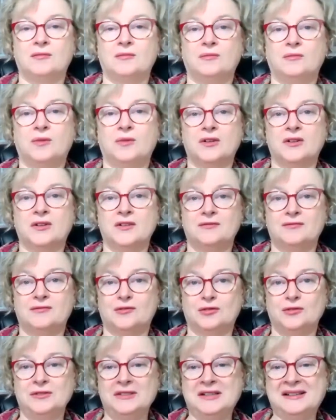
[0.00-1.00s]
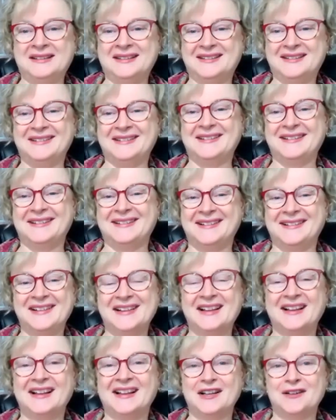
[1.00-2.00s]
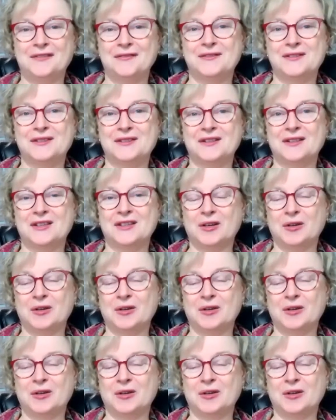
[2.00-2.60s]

wonderful after the